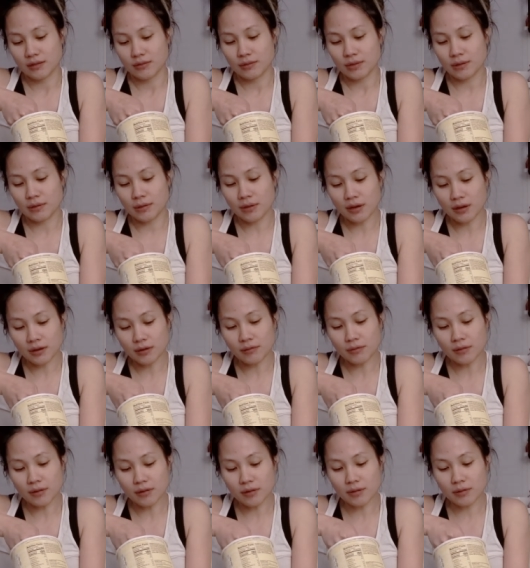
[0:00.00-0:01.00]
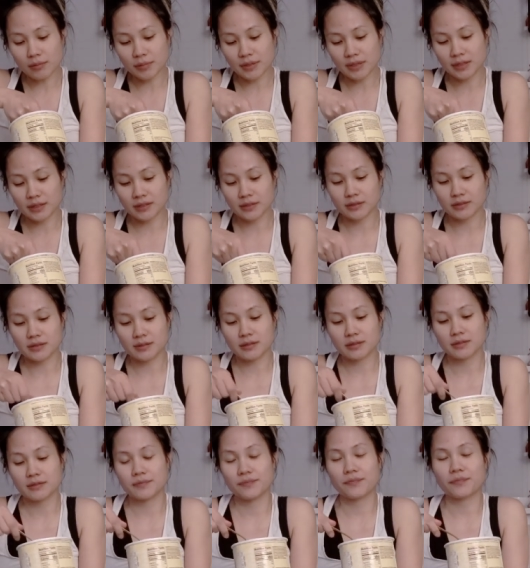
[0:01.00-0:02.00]
we were on a roll because
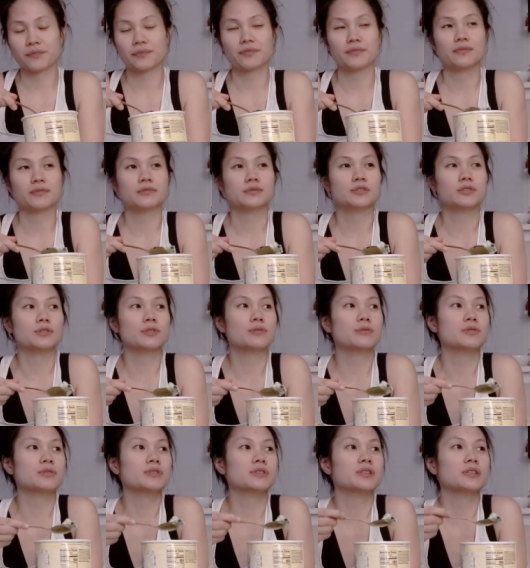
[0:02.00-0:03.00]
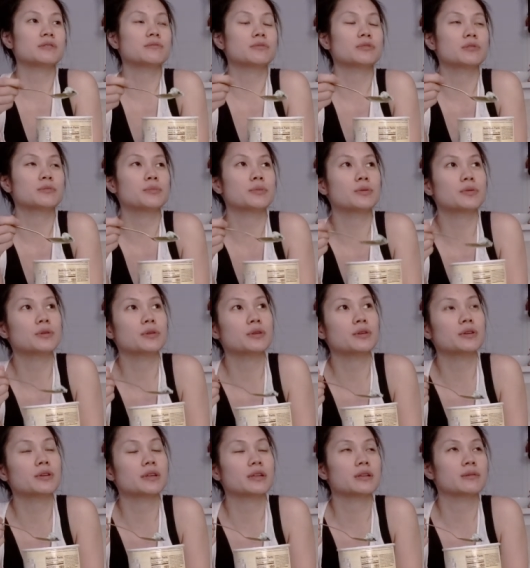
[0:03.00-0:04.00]
during quarantine we were
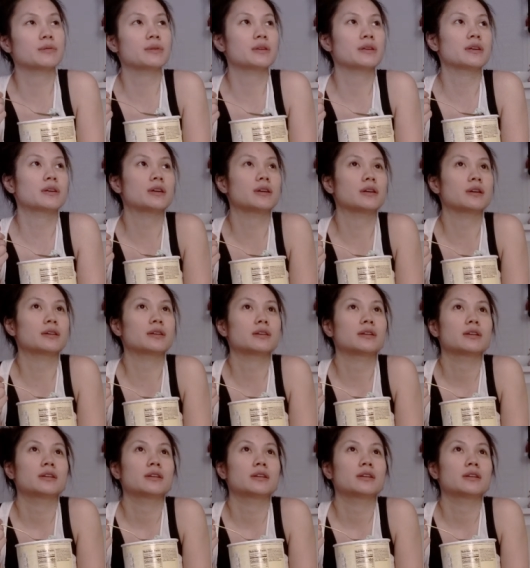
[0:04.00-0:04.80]
bored and then we got